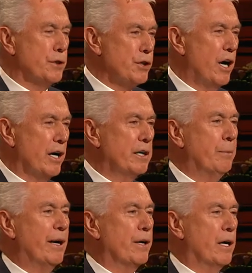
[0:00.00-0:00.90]
talk
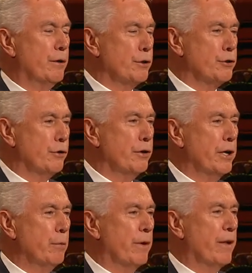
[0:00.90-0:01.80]
about our
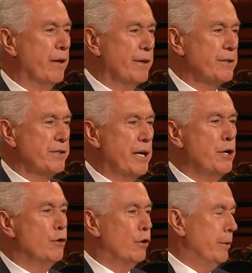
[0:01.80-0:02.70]
journey with others
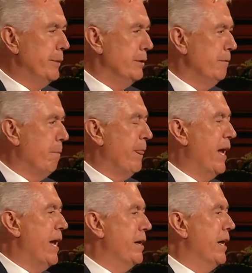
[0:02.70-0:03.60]
in normal
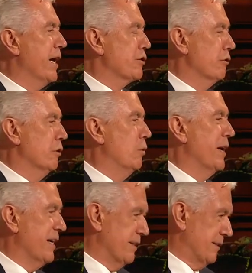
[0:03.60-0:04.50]
and natural
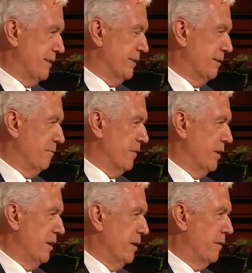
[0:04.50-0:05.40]
ways.
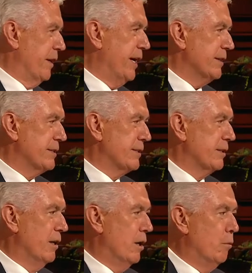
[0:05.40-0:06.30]
That's
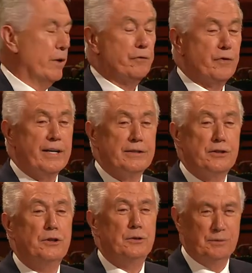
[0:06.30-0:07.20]
what friends
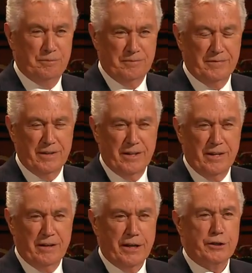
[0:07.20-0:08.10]
do.
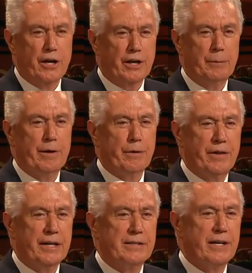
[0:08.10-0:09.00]
They talk about
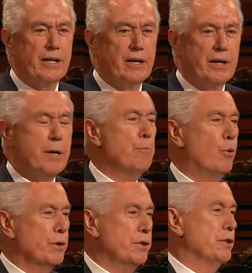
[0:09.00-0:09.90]
things that are
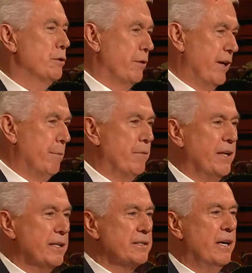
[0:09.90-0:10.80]
important to them,
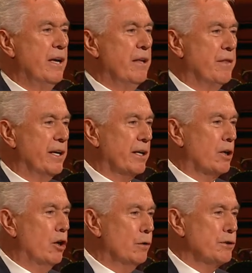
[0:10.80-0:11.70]
things that are
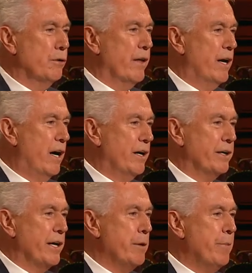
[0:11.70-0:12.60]
close to their
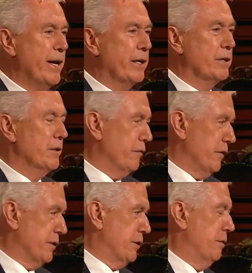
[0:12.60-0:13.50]
heart and make a
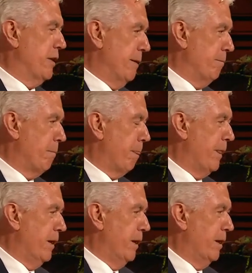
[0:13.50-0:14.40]
difference to them.
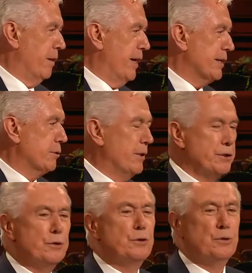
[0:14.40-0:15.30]
That's what
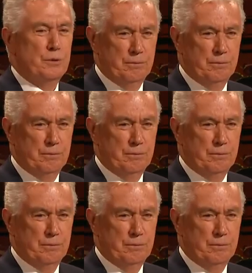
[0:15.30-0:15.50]
you do.